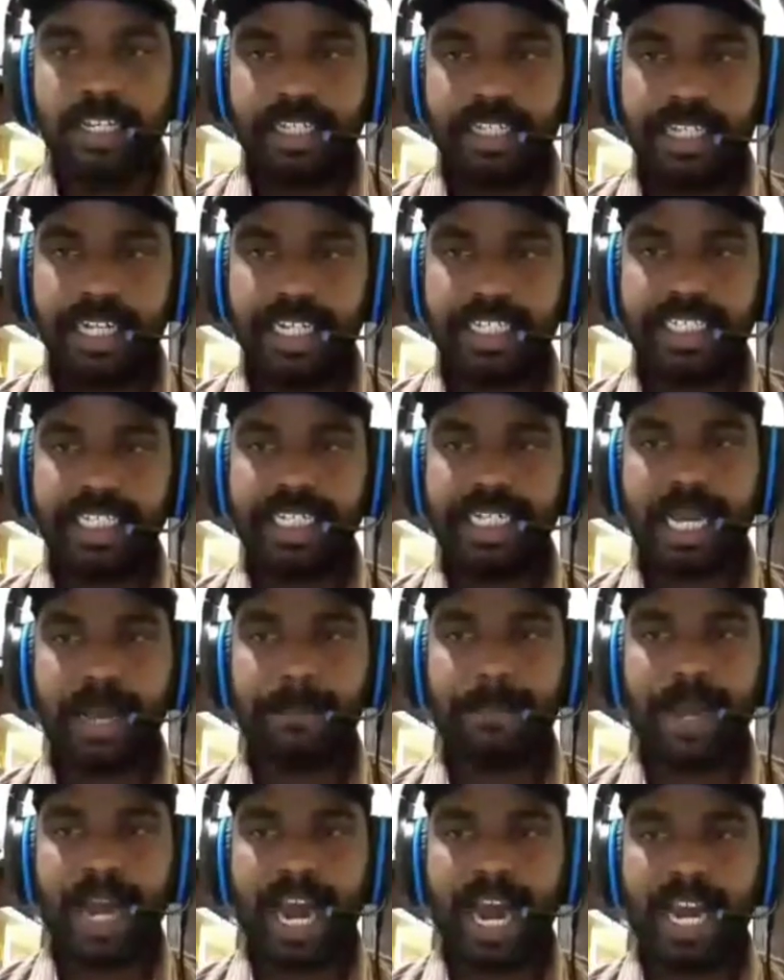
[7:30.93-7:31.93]
Getting
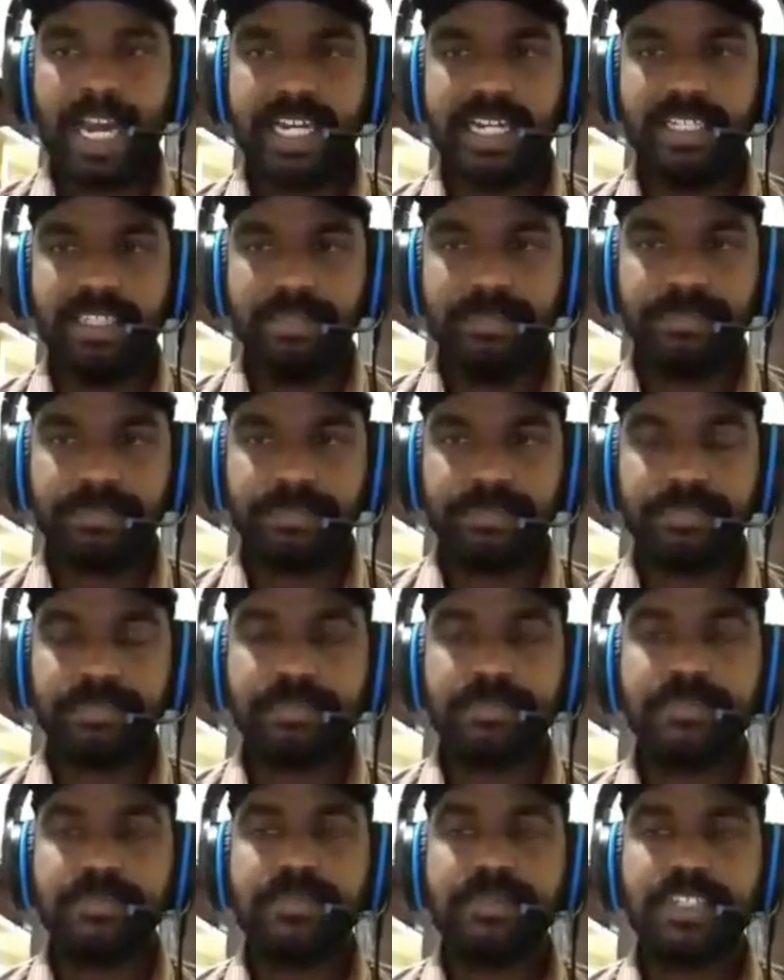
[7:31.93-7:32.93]
up and
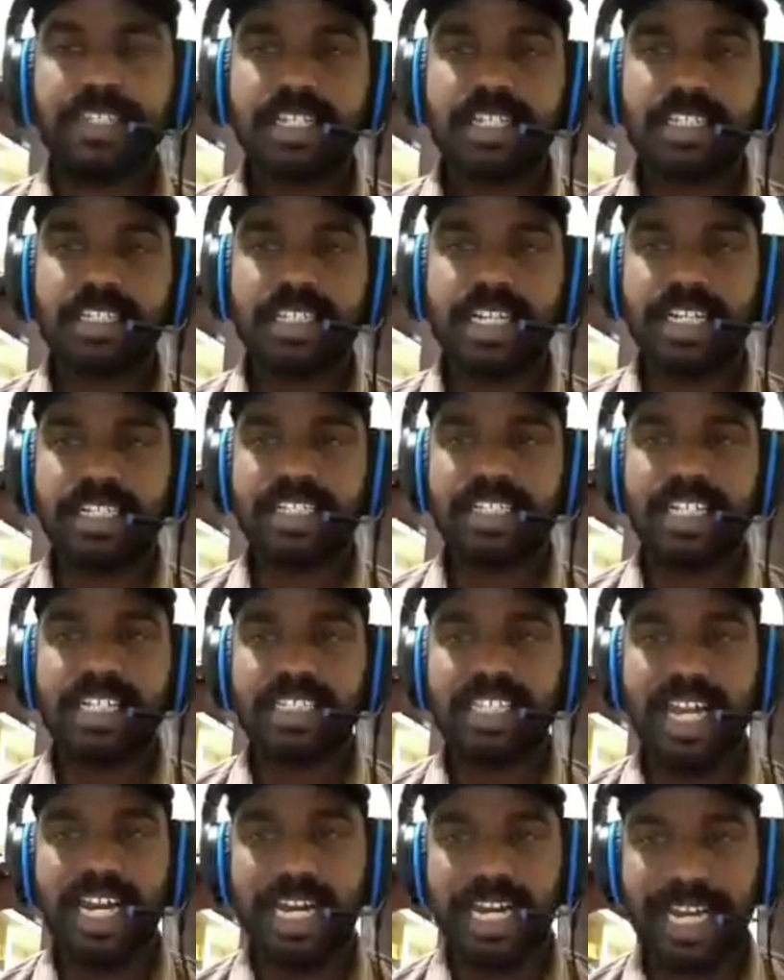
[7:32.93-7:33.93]

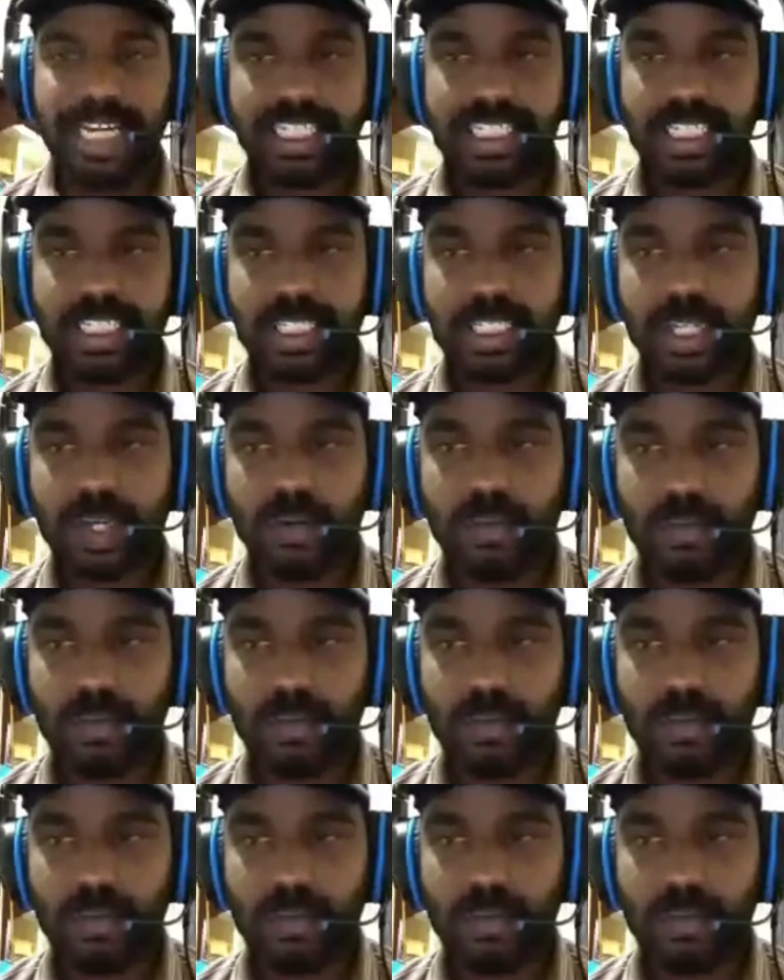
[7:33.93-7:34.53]
stretching the legs